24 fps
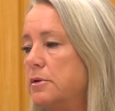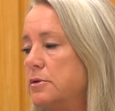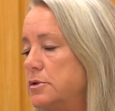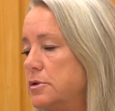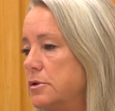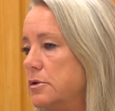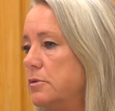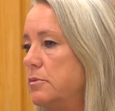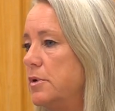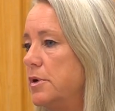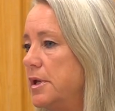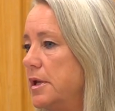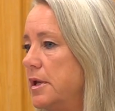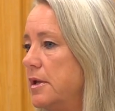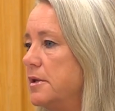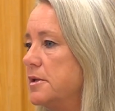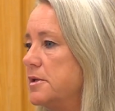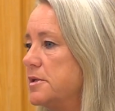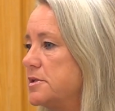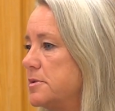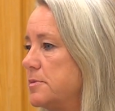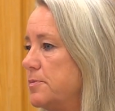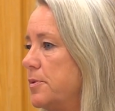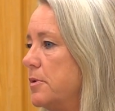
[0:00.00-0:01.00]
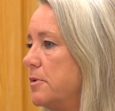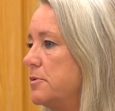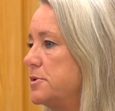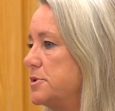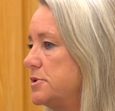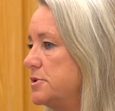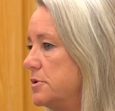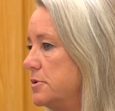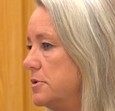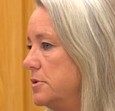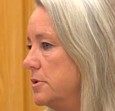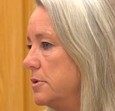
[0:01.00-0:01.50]
do what it is
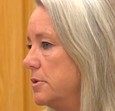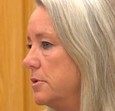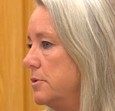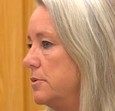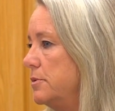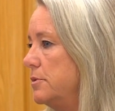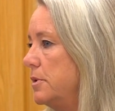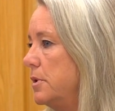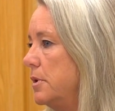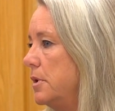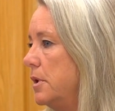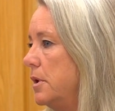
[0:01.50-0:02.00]
supposed to do